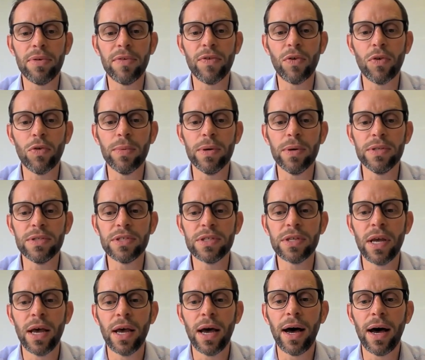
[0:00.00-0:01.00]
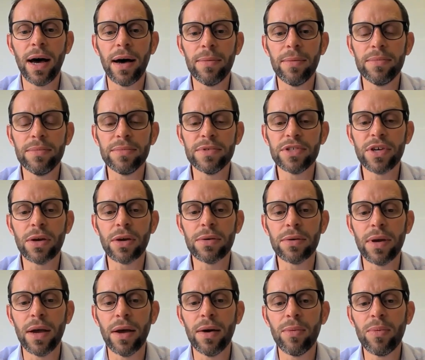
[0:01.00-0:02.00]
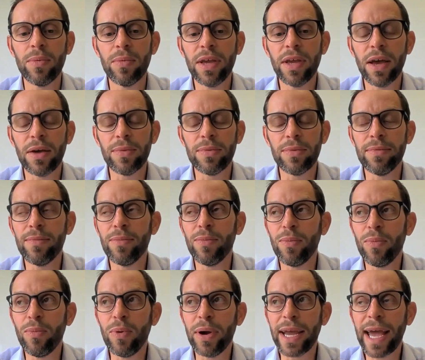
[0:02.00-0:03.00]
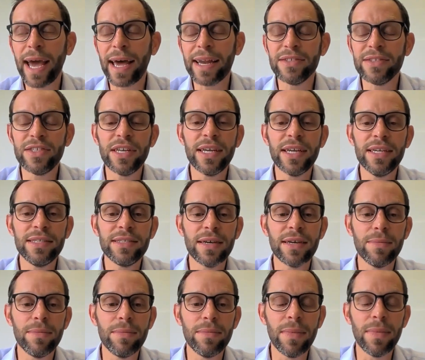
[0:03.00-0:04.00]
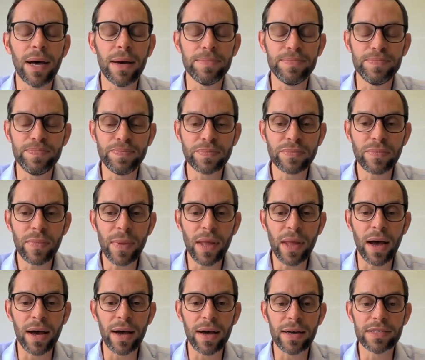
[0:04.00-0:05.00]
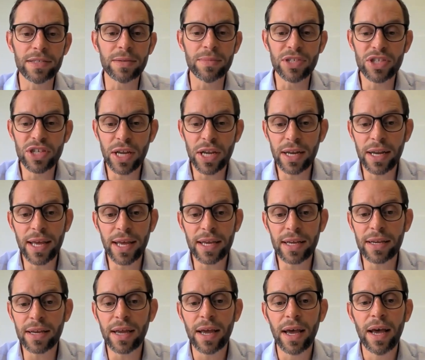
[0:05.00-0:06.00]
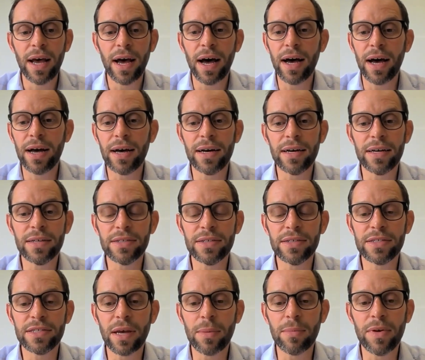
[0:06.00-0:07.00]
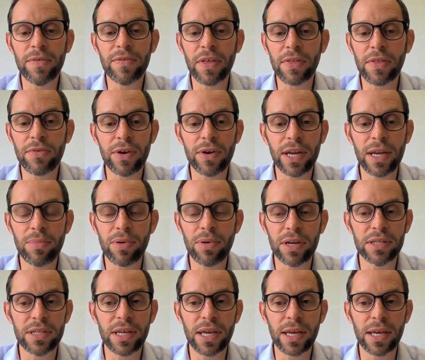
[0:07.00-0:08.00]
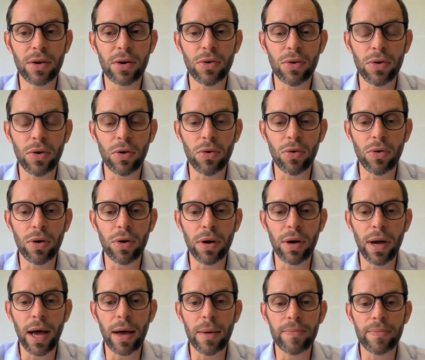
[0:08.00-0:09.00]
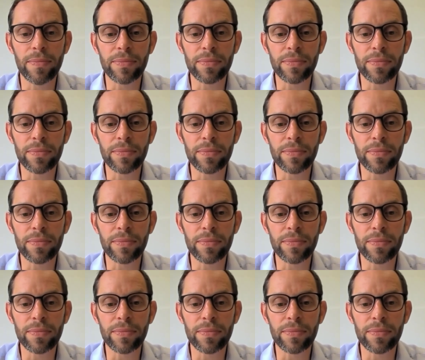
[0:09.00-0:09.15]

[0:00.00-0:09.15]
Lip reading: performance. So we can see some machining, some of the 3D printing or